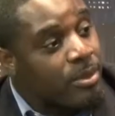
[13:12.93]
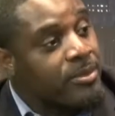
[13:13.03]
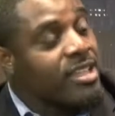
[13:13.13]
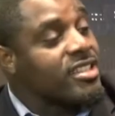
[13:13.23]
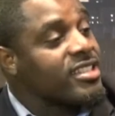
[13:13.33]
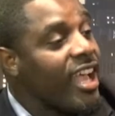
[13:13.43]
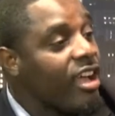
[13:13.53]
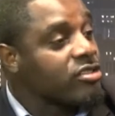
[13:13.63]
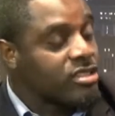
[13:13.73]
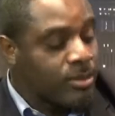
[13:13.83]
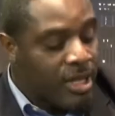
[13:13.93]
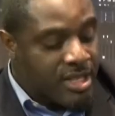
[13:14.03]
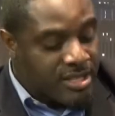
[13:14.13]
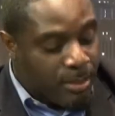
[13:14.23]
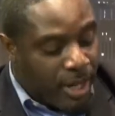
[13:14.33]
They just house them.
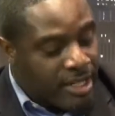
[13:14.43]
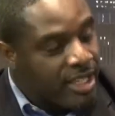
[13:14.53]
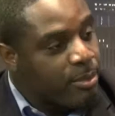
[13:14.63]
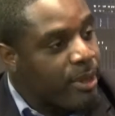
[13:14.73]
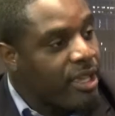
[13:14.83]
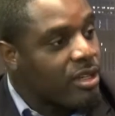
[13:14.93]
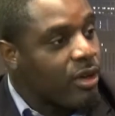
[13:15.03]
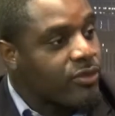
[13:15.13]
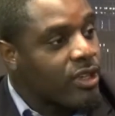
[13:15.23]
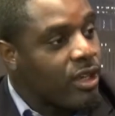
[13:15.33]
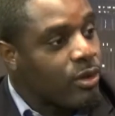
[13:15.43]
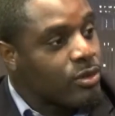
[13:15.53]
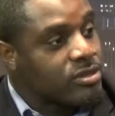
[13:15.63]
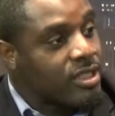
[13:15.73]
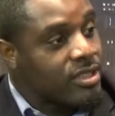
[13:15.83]
Somebody get paid off the
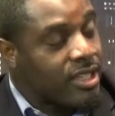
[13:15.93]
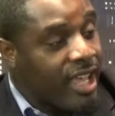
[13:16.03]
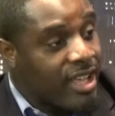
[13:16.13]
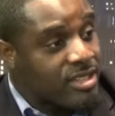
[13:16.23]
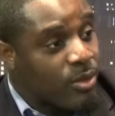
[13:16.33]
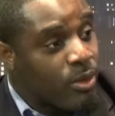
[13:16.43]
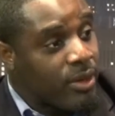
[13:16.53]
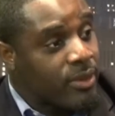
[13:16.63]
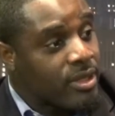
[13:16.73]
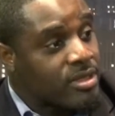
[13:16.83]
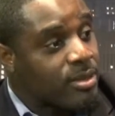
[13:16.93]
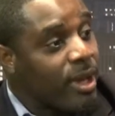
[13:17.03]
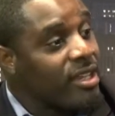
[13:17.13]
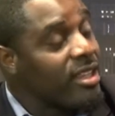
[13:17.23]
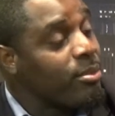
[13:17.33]
clothes that the guys are wearing.
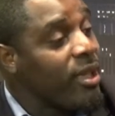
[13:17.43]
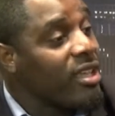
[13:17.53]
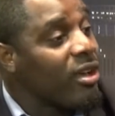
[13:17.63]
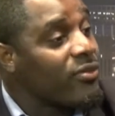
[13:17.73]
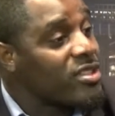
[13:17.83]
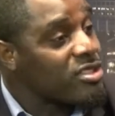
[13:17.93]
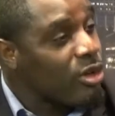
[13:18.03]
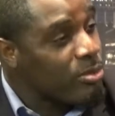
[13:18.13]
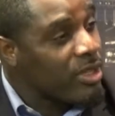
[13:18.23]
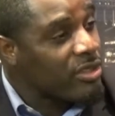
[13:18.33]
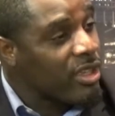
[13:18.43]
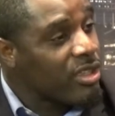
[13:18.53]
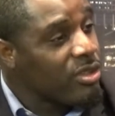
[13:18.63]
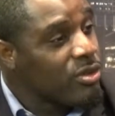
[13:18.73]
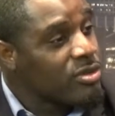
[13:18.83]
Somebody get paid off the soap that they're
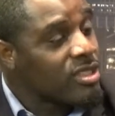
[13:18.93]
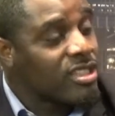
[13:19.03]
using, the